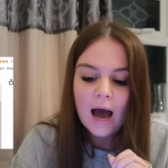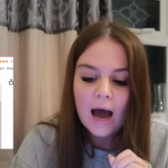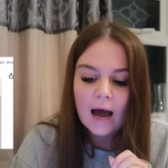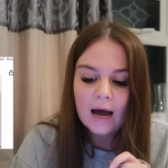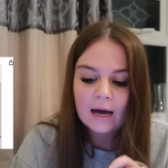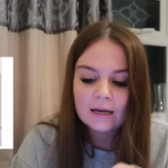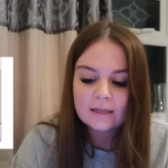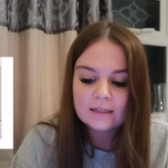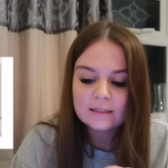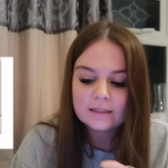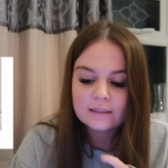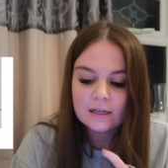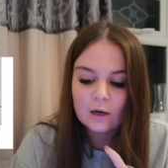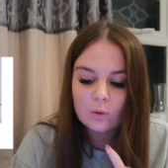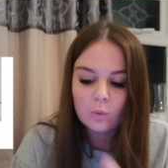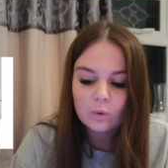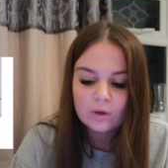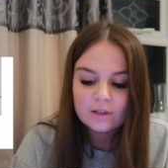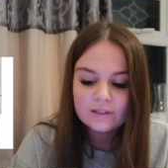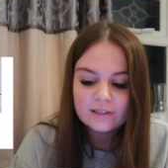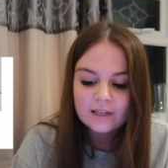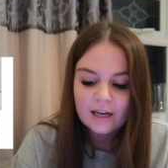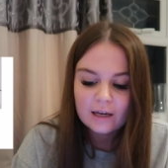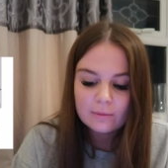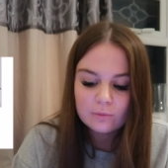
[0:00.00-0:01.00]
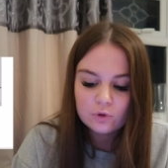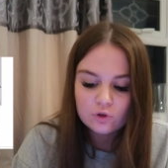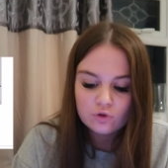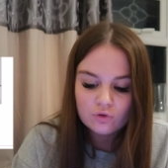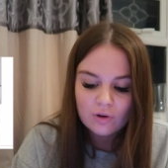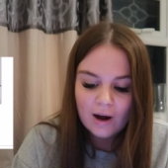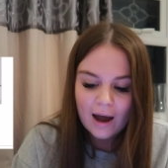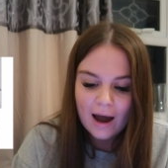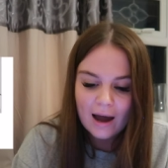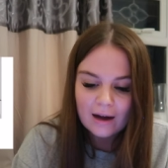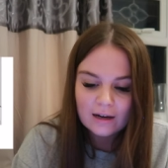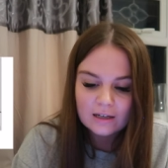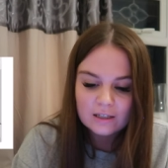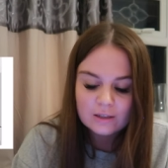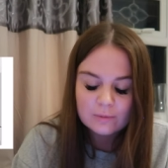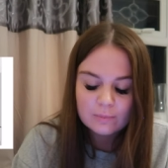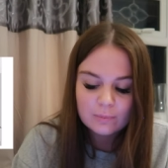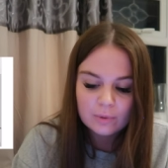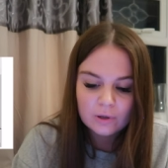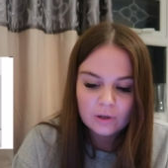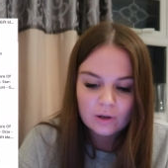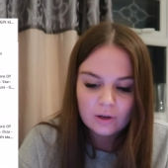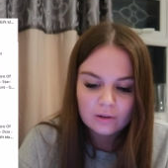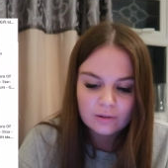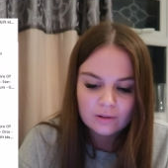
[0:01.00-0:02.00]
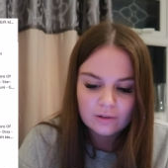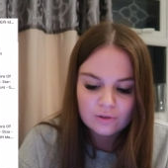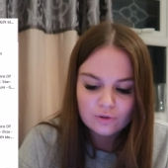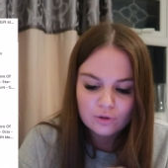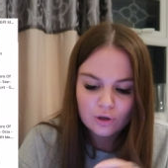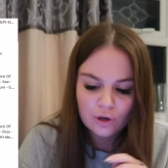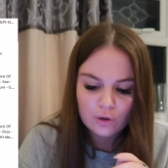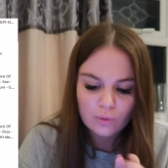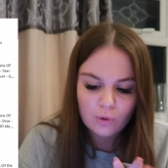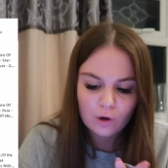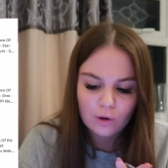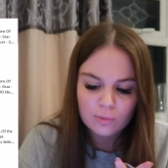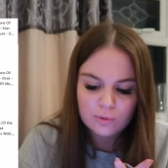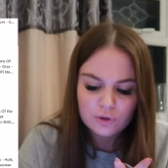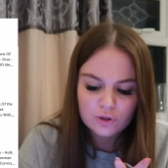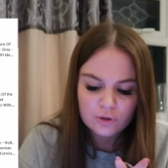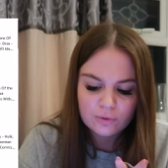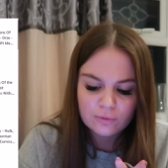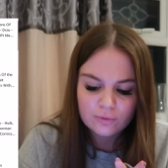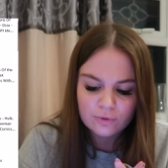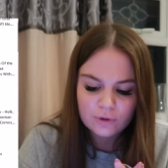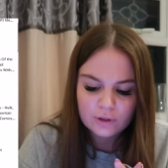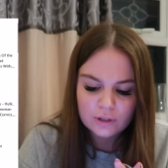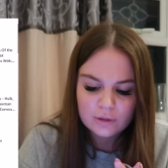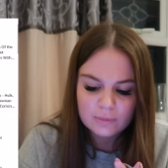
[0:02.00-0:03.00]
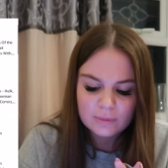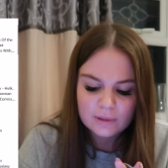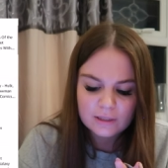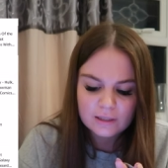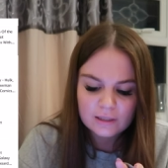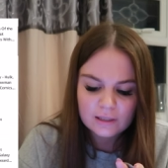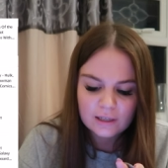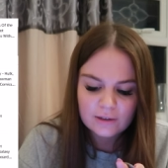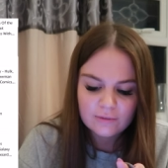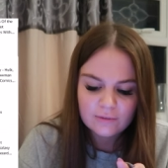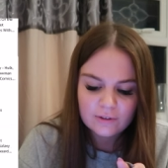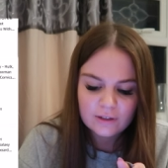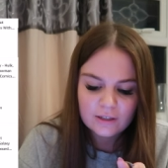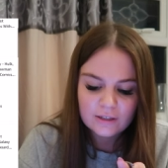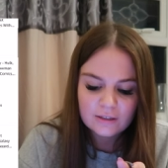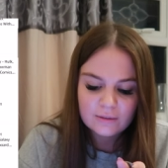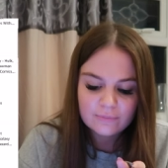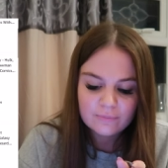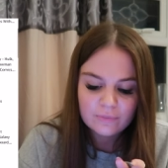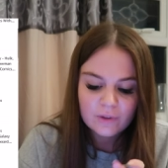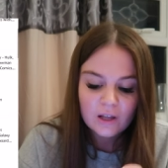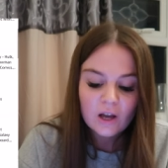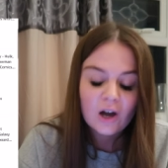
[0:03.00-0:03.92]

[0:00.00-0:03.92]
and I wanted to get him Drax but like there's no option for it to be delivered.